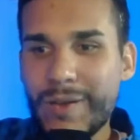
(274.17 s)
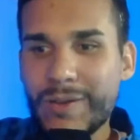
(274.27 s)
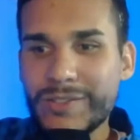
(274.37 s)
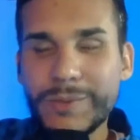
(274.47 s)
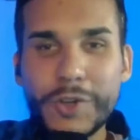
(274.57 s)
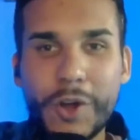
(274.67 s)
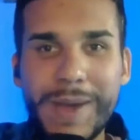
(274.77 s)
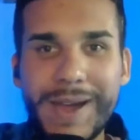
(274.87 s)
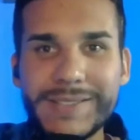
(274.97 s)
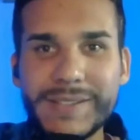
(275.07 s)
some
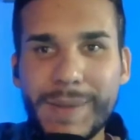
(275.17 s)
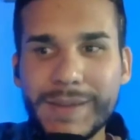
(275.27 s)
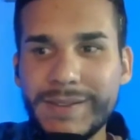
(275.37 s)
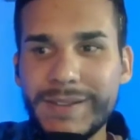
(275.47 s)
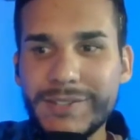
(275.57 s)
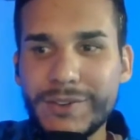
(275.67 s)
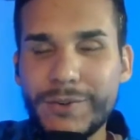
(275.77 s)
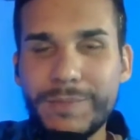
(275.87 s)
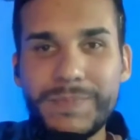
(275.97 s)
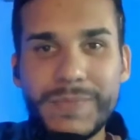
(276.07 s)
drawbacks about the
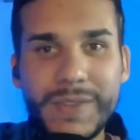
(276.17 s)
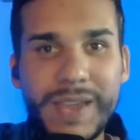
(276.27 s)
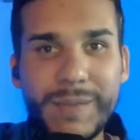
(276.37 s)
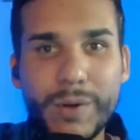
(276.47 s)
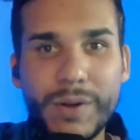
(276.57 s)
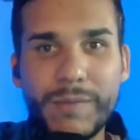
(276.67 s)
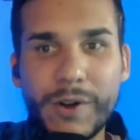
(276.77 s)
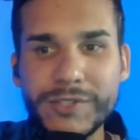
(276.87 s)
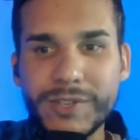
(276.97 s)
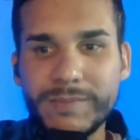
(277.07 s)
digital ebook
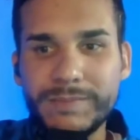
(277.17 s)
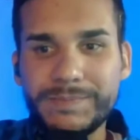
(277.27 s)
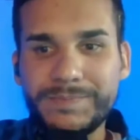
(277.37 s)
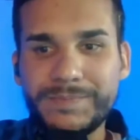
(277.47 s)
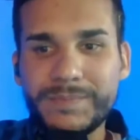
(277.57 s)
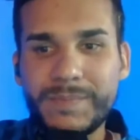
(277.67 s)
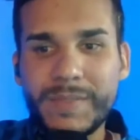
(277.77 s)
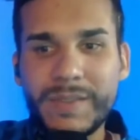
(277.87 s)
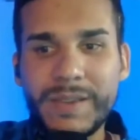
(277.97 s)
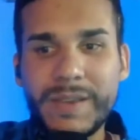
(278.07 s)
version.
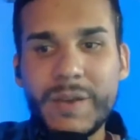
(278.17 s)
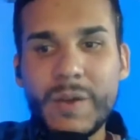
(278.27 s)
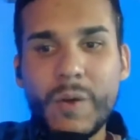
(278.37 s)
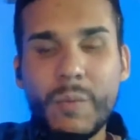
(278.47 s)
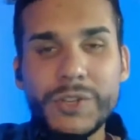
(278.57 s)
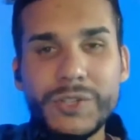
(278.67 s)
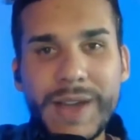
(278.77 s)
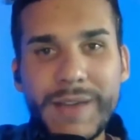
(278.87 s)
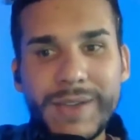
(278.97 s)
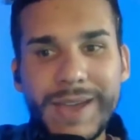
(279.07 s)
Once you
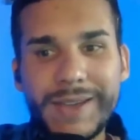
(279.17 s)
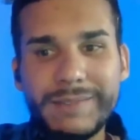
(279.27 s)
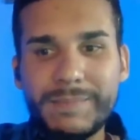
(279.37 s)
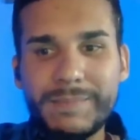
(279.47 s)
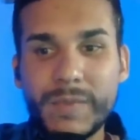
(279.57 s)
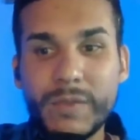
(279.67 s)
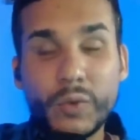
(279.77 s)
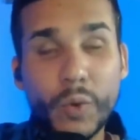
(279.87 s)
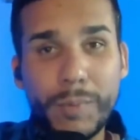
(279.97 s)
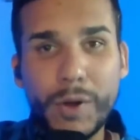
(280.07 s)
navigate
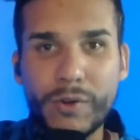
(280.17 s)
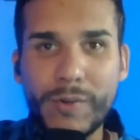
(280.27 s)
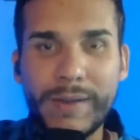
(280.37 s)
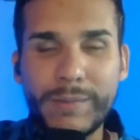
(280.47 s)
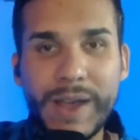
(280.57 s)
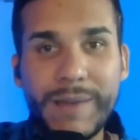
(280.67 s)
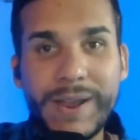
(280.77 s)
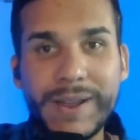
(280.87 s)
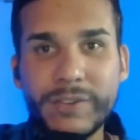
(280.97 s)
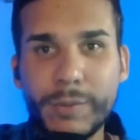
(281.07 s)
to a book, right? We
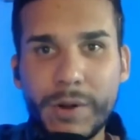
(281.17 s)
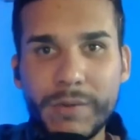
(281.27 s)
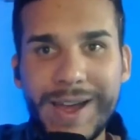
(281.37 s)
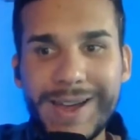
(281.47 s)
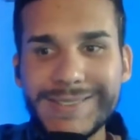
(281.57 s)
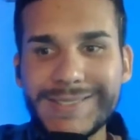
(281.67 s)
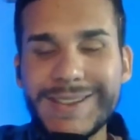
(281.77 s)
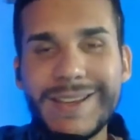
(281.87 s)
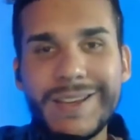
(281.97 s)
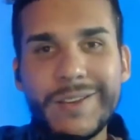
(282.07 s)
navigated to the book of Acts.
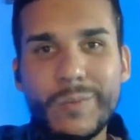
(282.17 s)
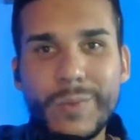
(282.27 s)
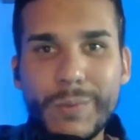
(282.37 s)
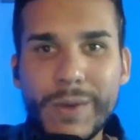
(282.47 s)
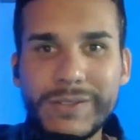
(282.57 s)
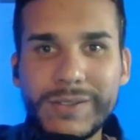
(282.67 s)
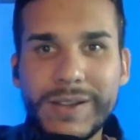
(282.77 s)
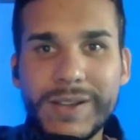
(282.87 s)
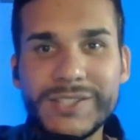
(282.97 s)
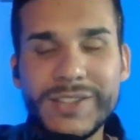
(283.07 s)
We went to
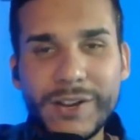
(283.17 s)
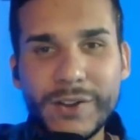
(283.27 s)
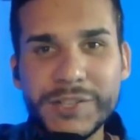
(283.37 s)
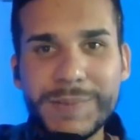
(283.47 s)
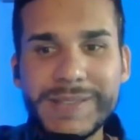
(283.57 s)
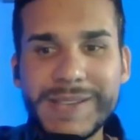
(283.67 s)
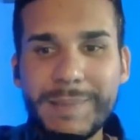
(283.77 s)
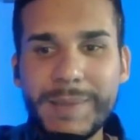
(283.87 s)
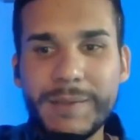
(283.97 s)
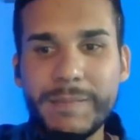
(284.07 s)
the study notes by
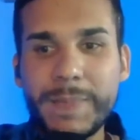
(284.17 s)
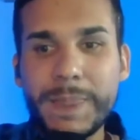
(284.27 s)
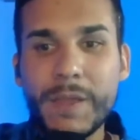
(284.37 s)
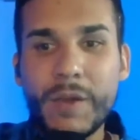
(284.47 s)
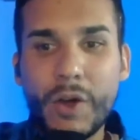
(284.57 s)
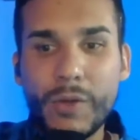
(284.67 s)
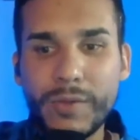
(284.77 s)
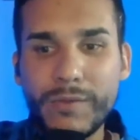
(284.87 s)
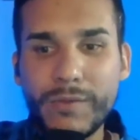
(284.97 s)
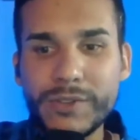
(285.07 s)
tapping on
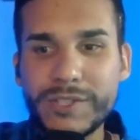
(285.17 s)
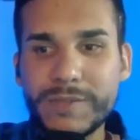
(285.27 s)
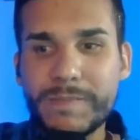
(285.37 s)
the verse.